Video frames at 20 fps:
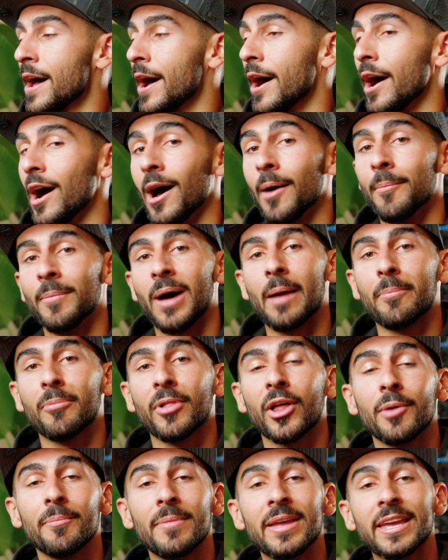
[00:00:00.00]
I
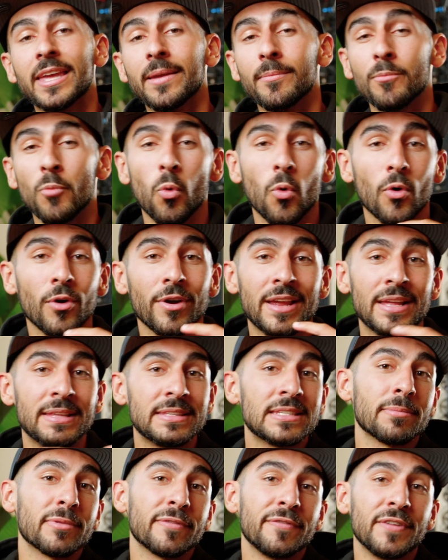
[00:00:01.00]
plan on making more
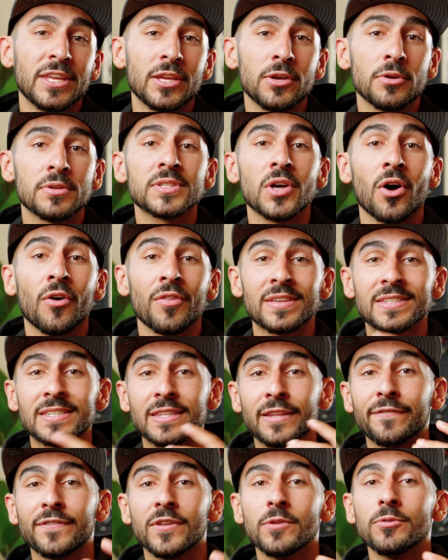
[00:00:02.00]
in-depth videos on this
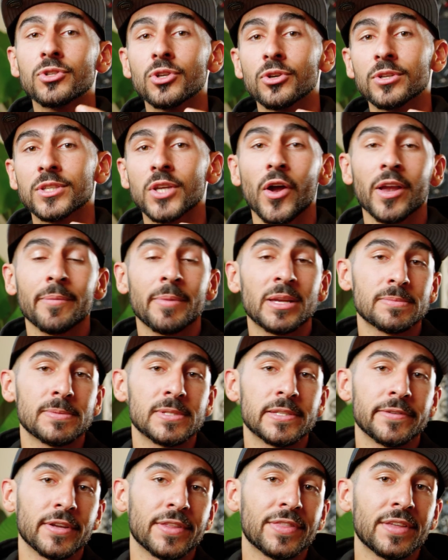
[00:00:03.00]
in the future, talking about
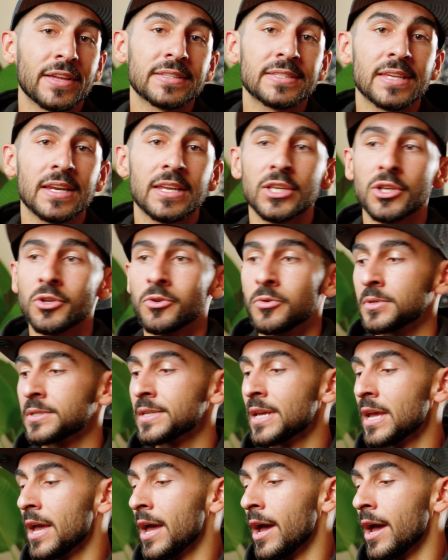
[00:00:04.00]
specific things that I use,